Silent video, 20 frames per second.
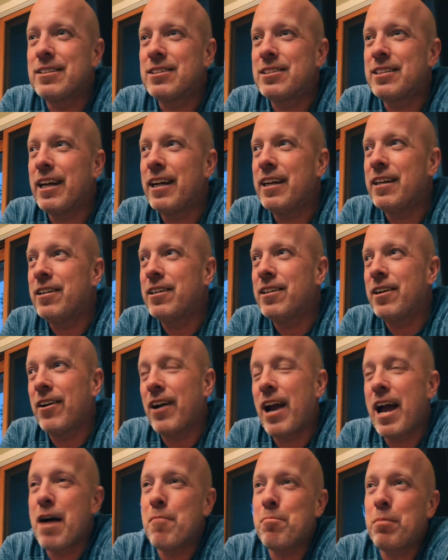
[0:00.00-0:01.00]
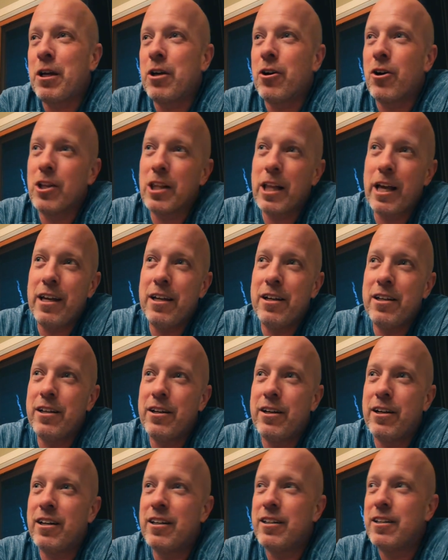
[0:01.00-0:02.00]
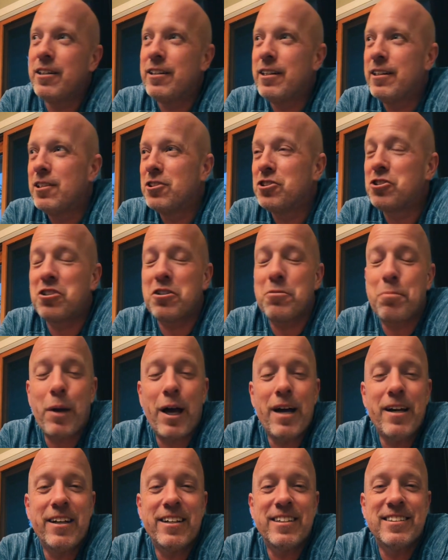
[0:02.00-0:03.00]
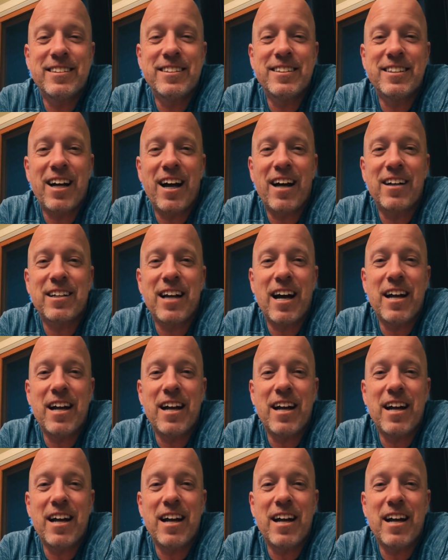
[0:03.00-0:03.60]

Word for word: agitated or happy or elated or stupendous,